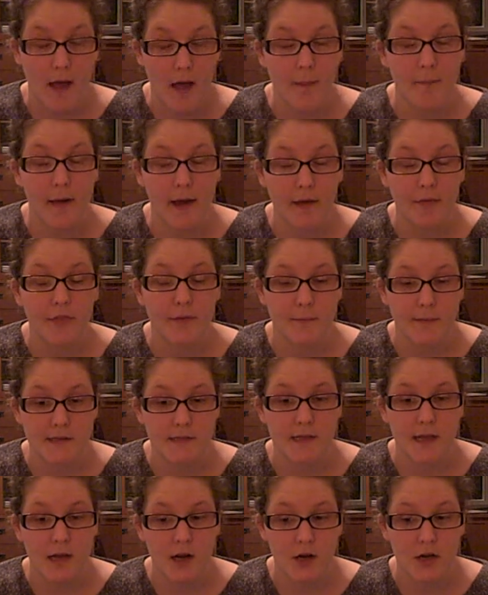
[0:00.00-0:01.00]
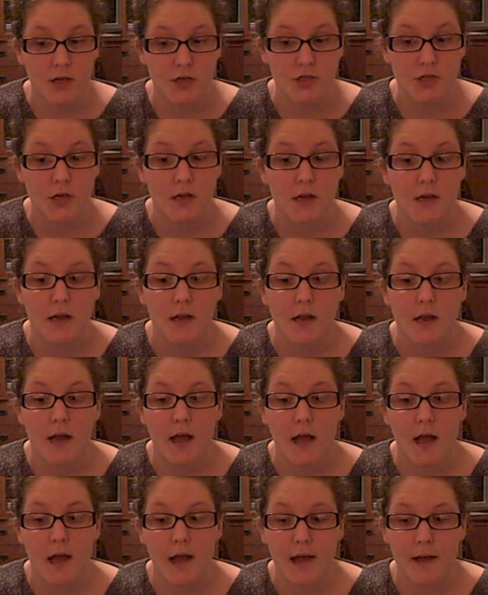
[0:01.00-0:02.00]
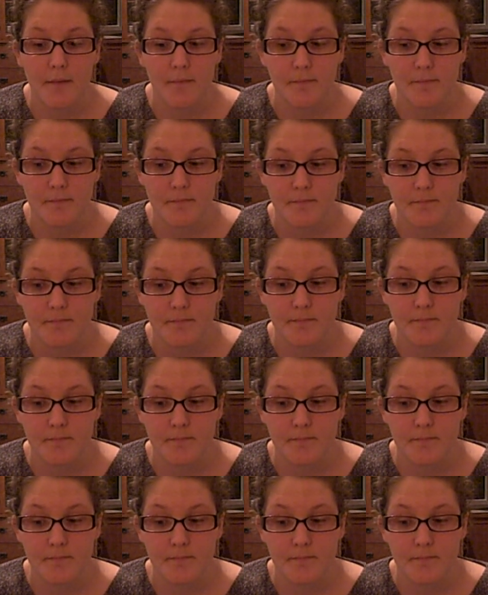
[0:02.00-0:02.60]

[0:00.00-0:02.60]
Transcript: about the miscarriage. Um,